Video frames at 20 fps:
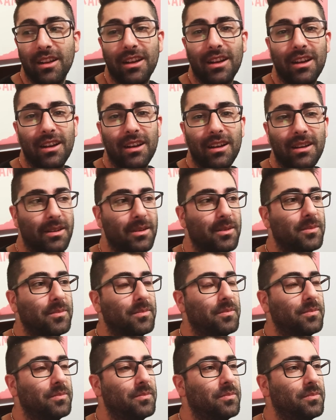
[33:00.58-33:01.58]

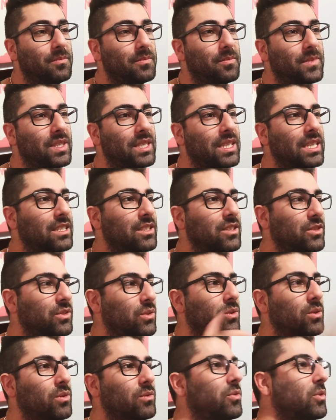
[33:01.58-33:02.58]
So he gets
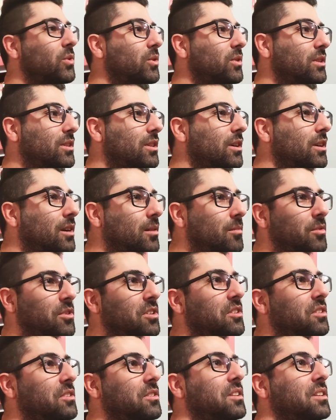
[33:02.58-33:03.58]
thrown forward in time, and
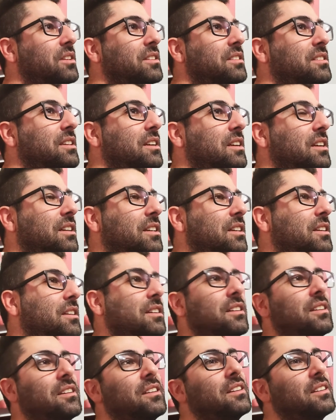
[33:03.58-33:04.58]
then it's like
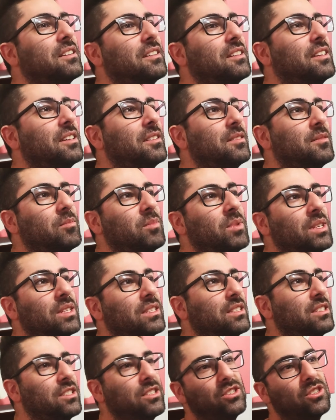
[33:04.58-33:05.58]
he
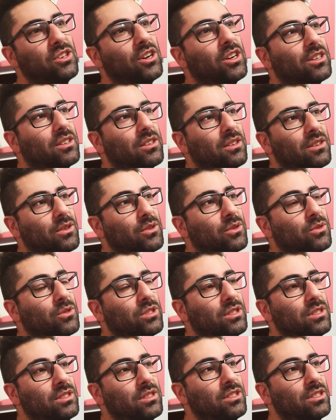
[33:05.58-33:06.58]
meets this doctor who
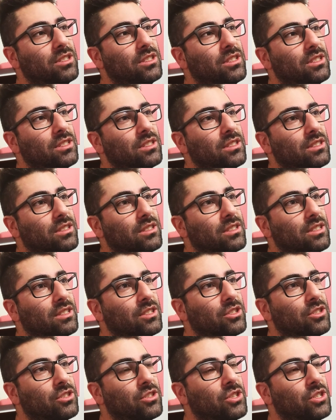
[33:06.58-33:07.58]
she's
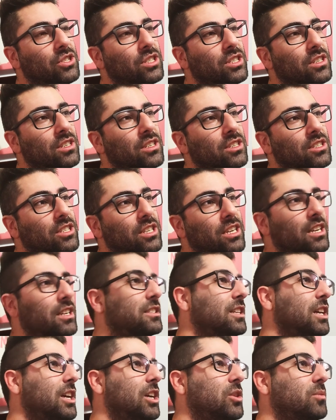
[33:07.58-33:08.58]
a surgeon, and she
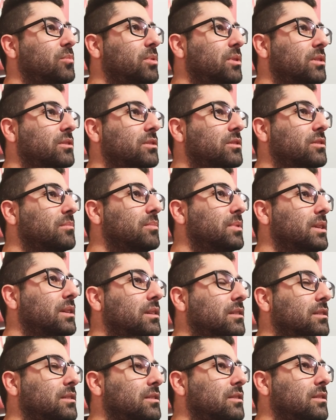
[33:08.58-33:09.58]
hates acupuncture
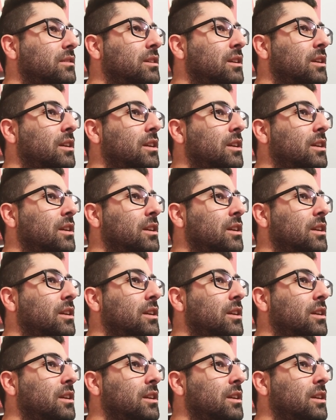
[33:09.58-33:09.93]
because her